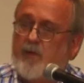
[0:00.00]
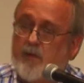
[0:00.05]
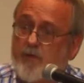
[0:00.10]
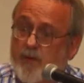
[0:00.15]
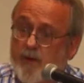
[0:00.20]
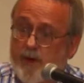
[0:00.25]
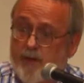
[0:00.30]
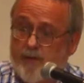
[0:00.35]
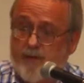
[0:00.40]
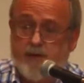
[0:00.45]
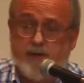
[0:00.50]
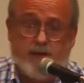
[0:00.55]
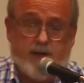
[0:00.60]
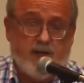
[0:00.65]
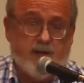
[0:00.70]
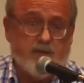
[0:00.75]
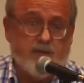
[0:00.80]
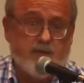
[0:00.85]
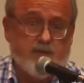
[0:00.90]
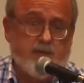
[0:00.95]
with a
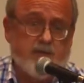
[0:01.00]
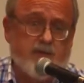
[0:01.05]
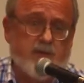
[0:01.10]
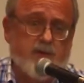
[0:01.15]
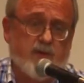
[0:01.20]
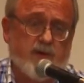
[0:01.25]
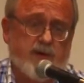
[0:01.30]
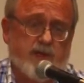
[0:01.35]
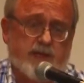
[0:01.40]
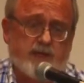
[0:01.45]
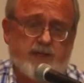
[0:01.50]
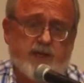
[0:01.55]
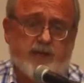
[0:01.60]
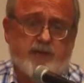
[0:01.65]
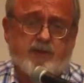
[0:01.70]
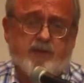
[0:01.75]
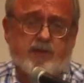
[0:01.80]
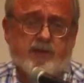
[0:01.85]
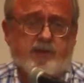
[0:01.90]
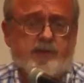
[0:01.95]
couple of important
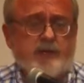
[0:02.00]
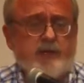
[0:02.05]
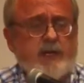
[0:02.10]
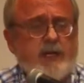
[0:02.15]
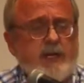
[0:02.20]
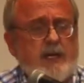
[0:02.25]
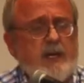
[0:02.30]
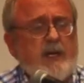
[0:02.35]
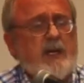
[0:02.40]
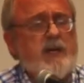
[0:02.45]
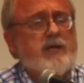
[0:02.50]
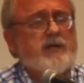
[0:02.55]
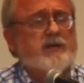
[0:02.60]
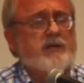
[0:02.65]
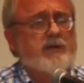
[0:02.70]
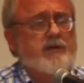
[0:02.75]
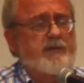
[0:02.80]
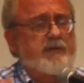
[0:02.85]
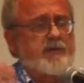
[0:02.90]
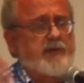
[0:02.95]
exceptions. So
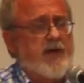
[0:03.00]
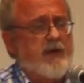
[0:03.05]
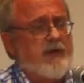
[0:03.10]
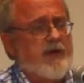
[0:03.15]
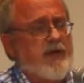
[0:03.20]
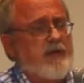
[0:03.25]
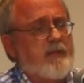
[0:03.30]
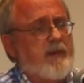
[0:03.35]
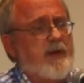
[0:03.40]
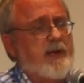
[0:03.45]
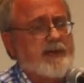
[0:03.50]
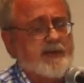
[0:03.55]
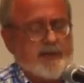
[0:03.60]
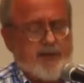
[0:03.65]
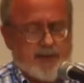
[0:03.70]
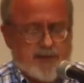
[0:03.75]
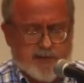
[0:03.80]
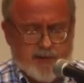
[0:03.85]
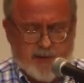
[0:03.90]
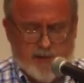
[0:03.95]
if you start with that
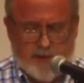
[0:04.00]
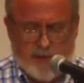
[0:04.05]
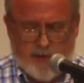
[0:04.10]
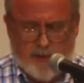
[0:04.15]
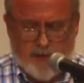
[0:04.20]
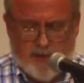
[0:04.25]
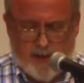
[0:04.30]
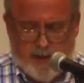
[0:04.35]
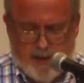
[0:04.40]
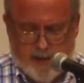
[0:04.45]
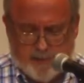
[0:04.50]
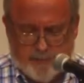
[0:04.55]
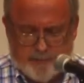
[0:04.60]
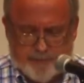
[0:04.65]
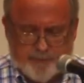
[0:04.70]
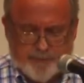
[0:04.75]
mindset, you're going to be way ahead.